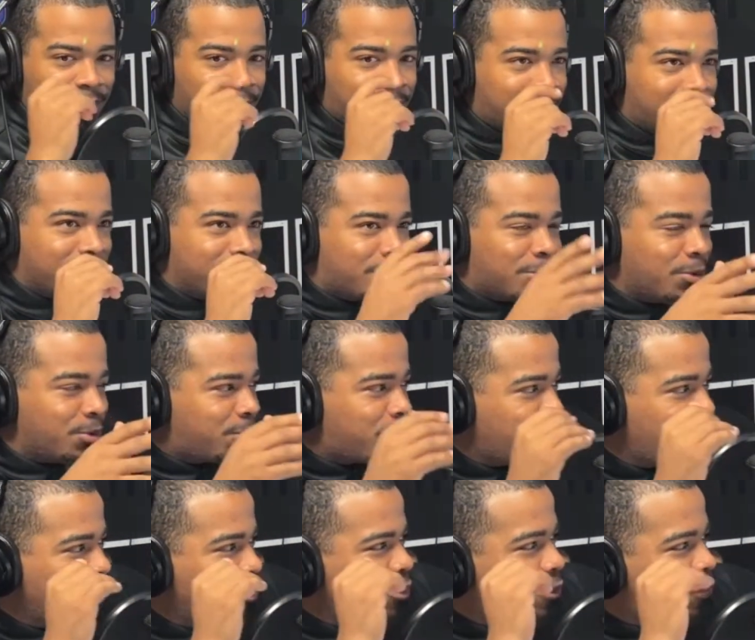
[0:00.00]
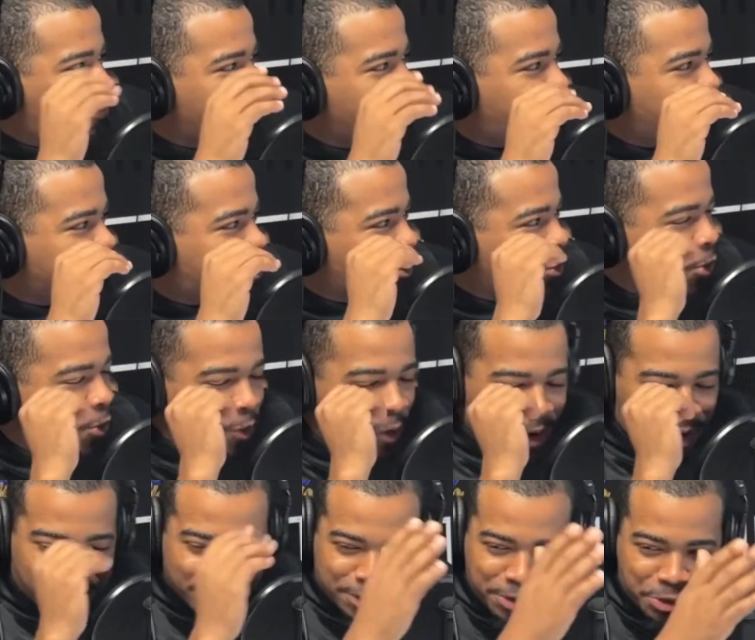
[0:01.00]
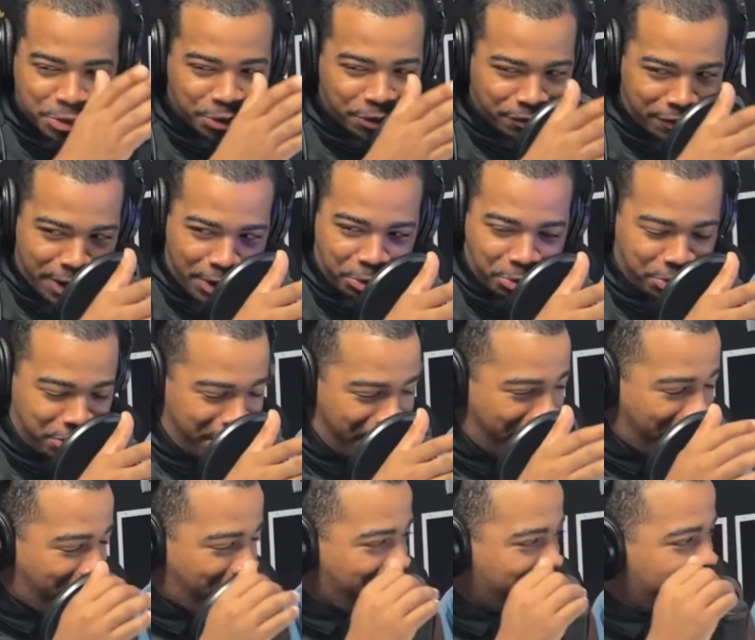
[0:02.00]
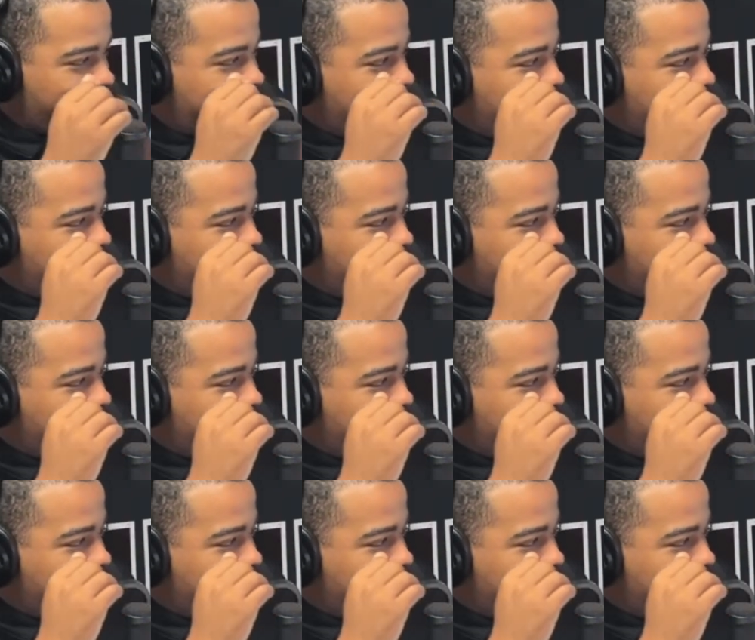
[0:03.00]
Yeah, okay. So you in your fifth year. So you are considered a veteran now.